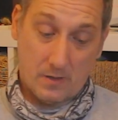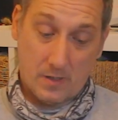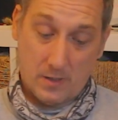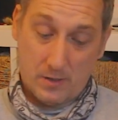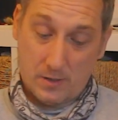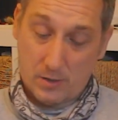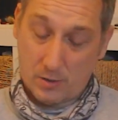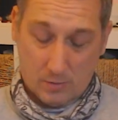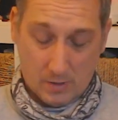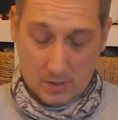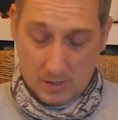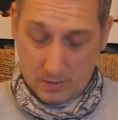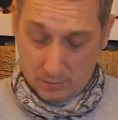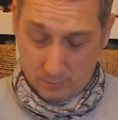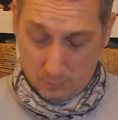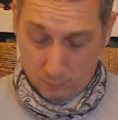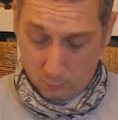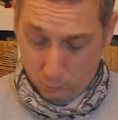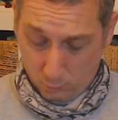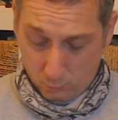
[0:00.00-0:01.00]
it
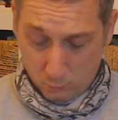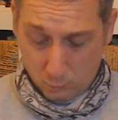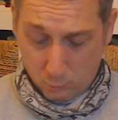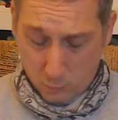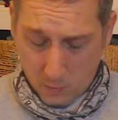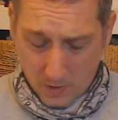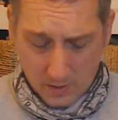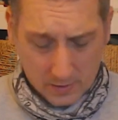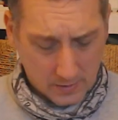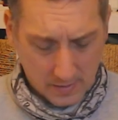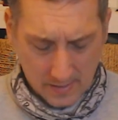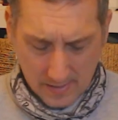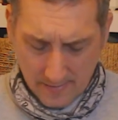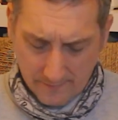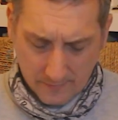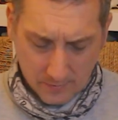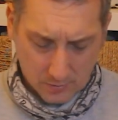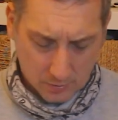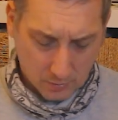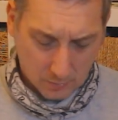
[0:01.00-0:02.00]
works
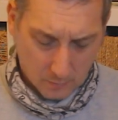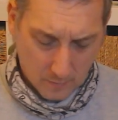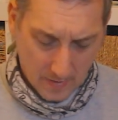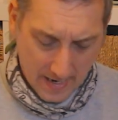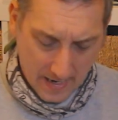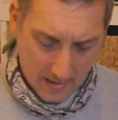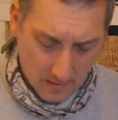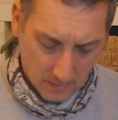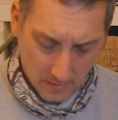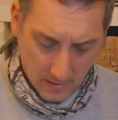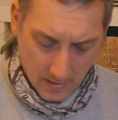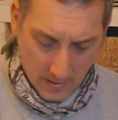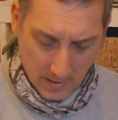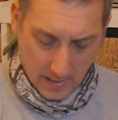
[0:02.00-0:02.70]
ever so well.